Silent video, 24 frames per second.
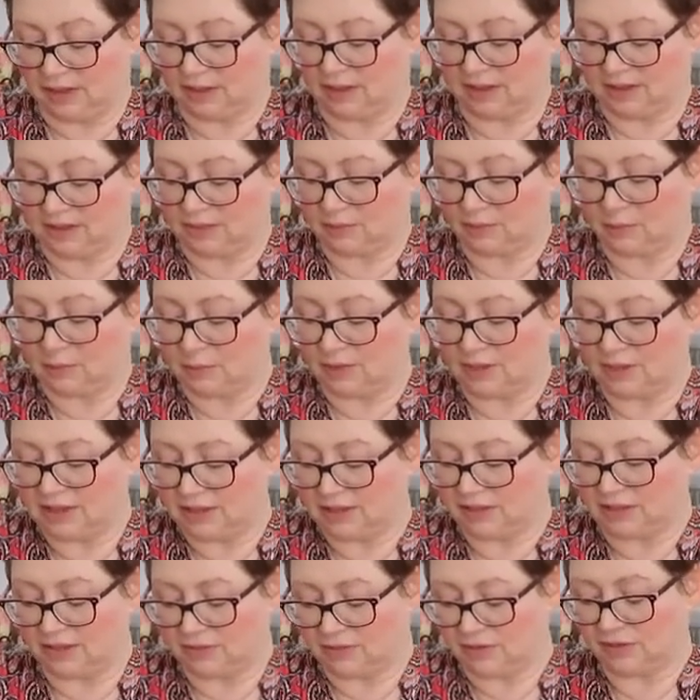It's probably
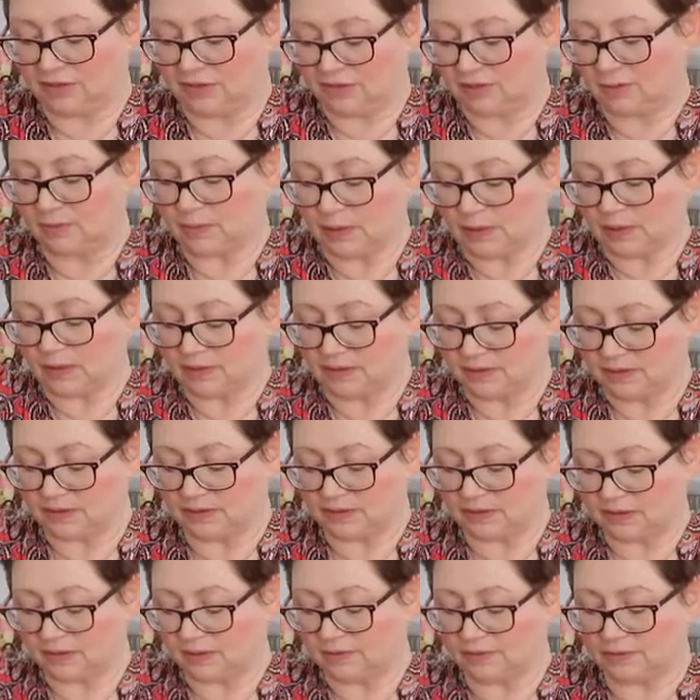easier just to buy the
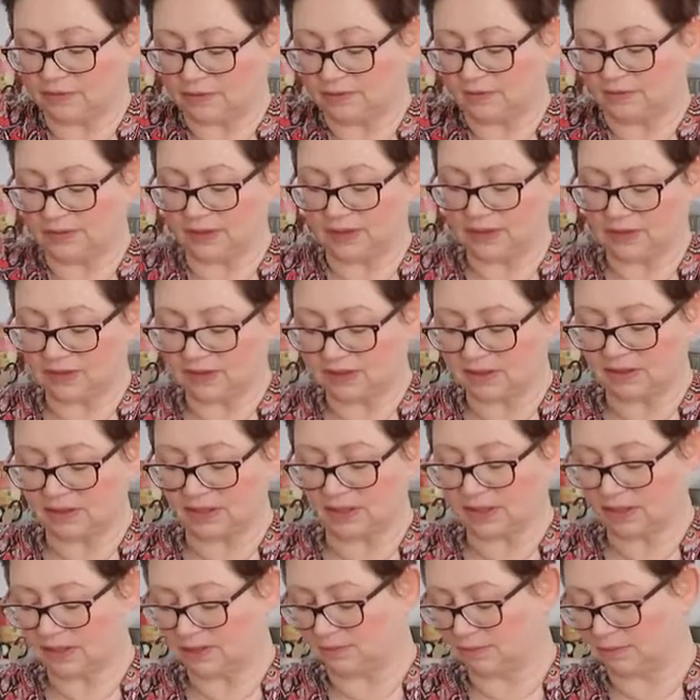stuff off the
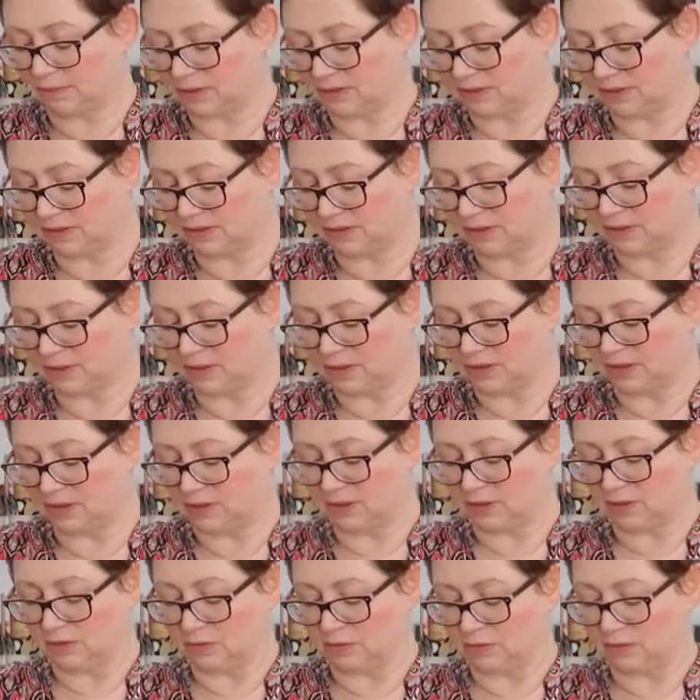internet, but
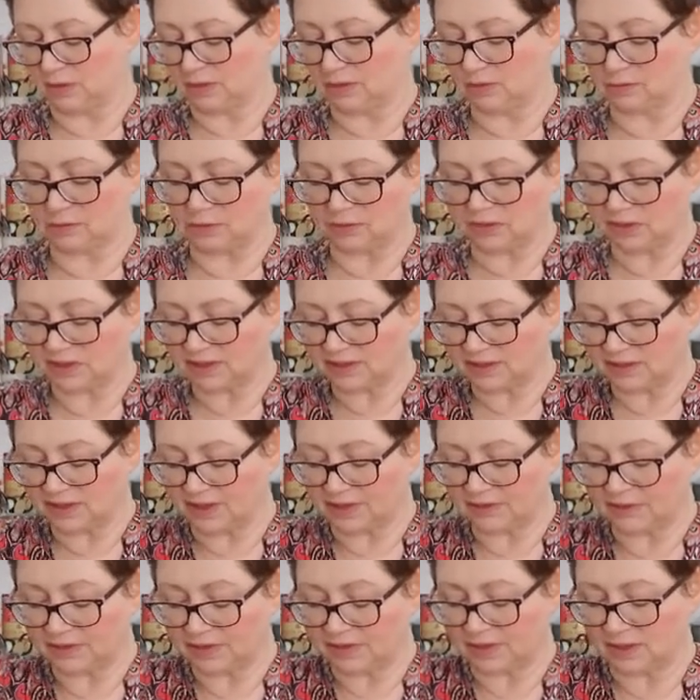well, I wanted to
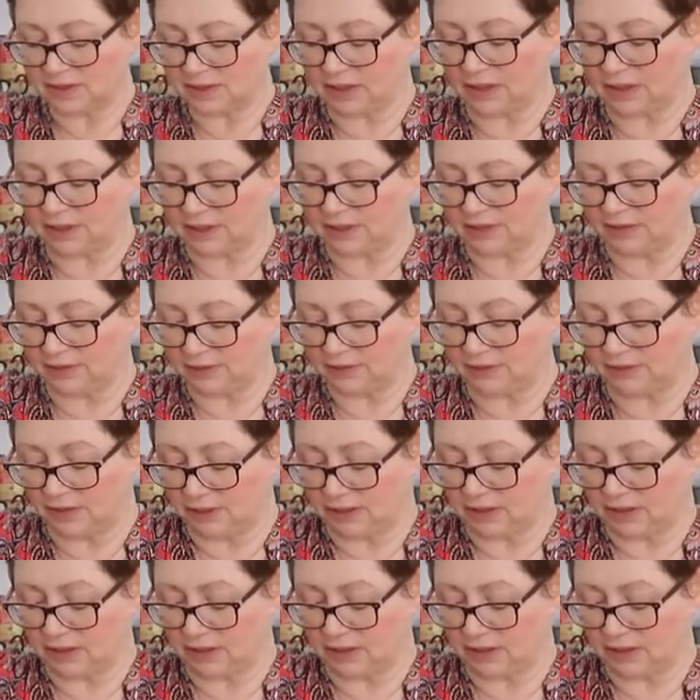give it a go,